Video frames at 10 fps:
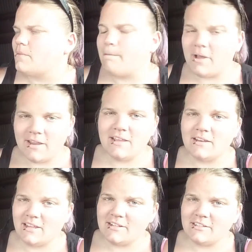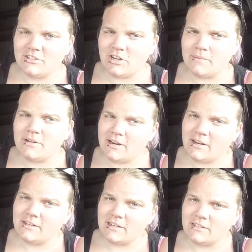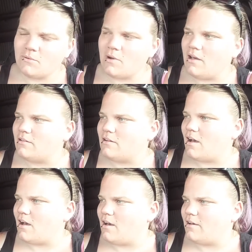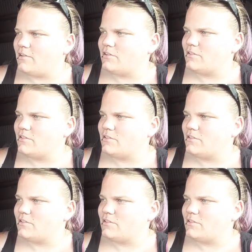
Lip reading: but it gets the job done and it does it well. I